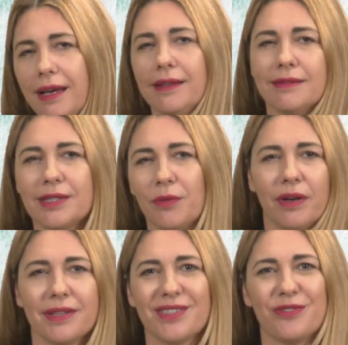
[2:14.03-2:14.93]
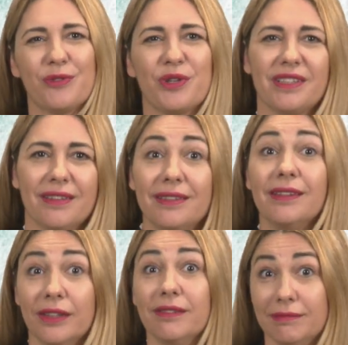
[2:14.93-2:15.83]
and so on and so forth,
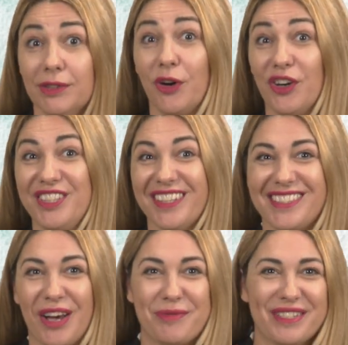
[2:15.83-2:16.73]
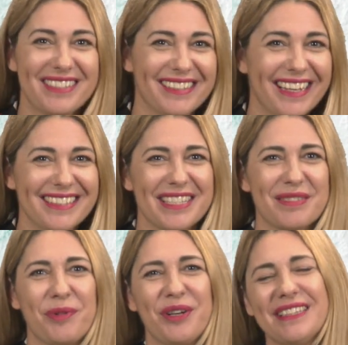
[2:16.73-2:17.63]
until your audience obviously gets
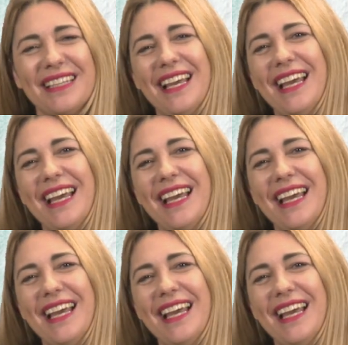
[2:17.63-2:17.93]
this point.